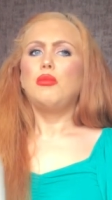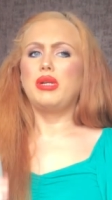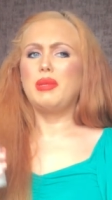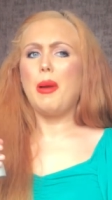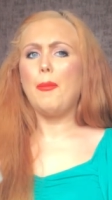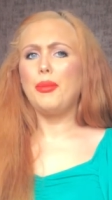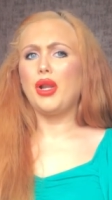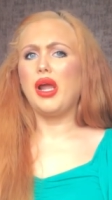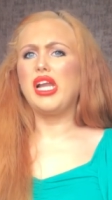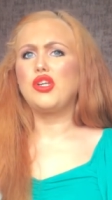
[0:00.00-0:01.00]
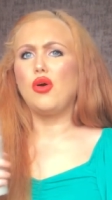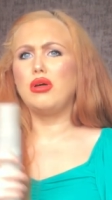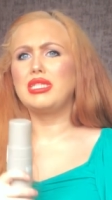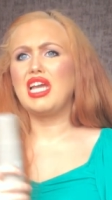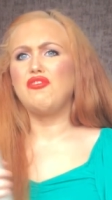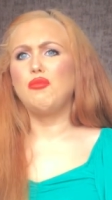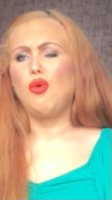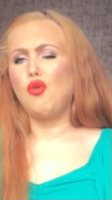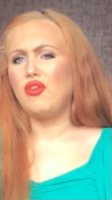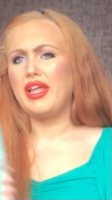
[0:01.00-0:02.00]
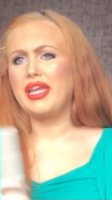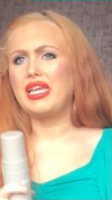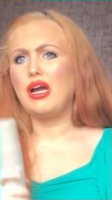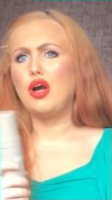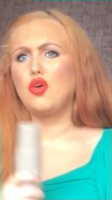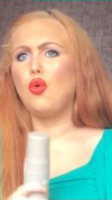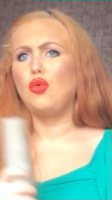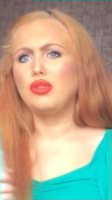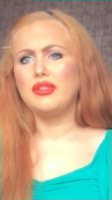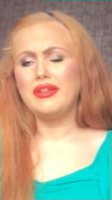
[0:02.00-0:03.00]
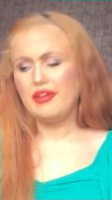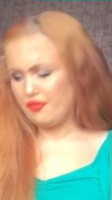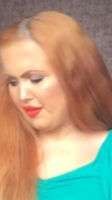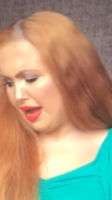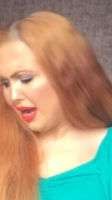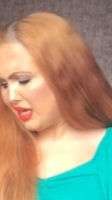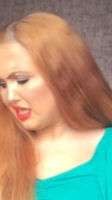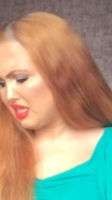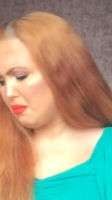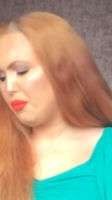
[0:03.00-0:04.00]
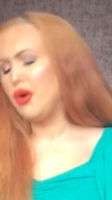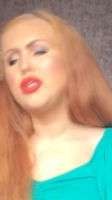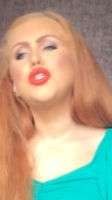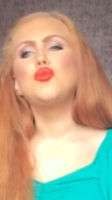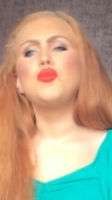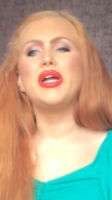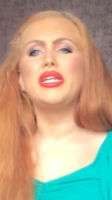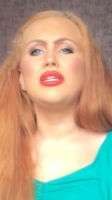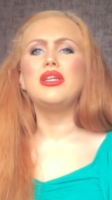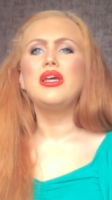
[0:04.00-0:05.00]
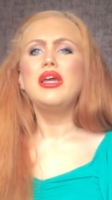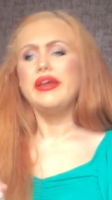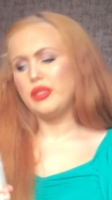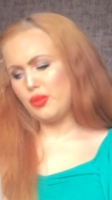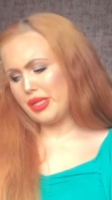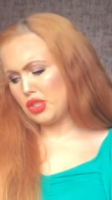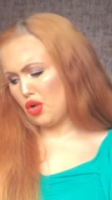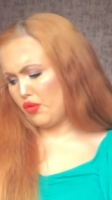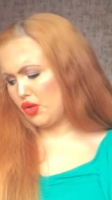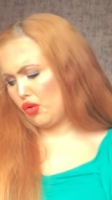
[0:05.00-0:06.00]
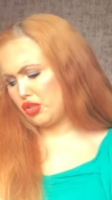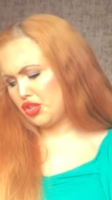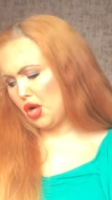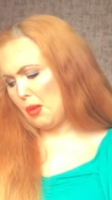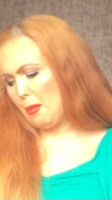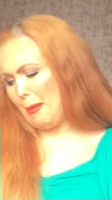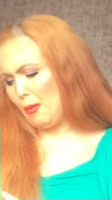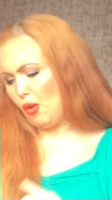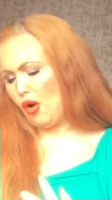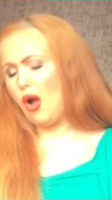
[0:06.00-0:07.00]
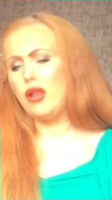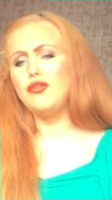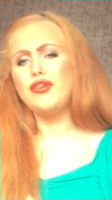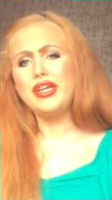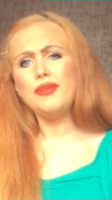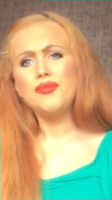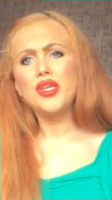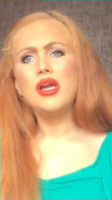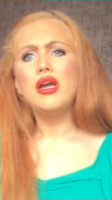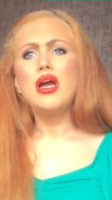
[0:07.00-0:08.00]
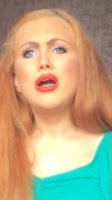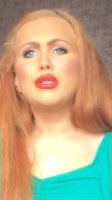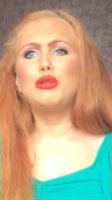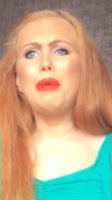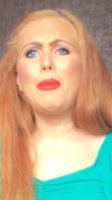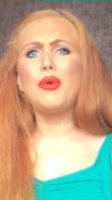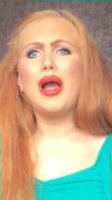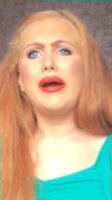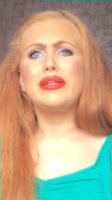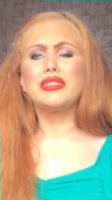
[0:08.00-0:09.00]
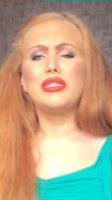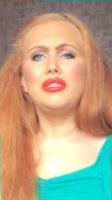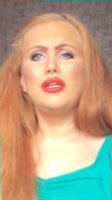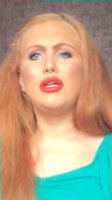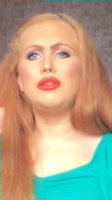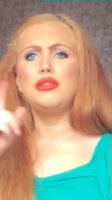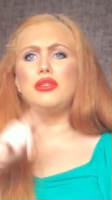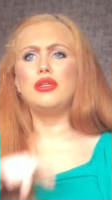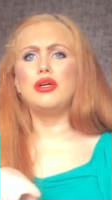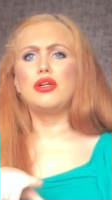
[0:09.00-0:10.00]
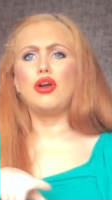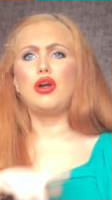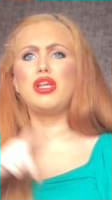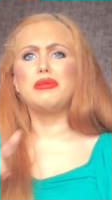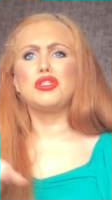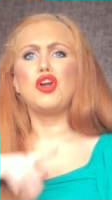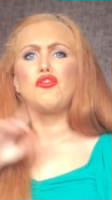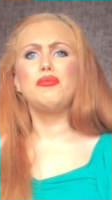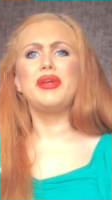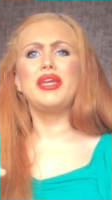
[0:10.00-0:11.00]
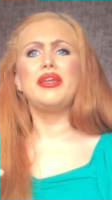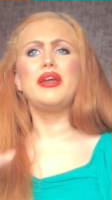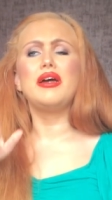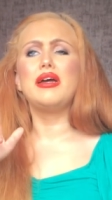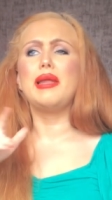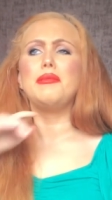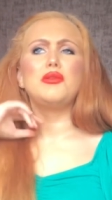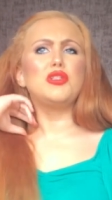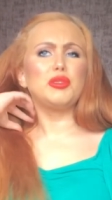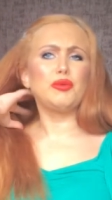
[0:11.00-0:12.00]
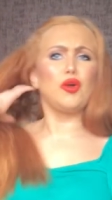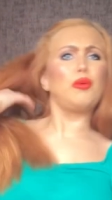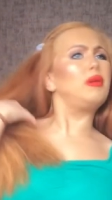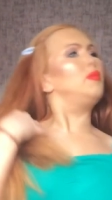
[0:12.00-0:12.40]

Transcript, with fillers: When you pump it out, it does give more of like a golden effect. But when it's rinsed off, it does turn out a bit more olivey. Because I remember asking the girl who was serving me um, Tip Drop when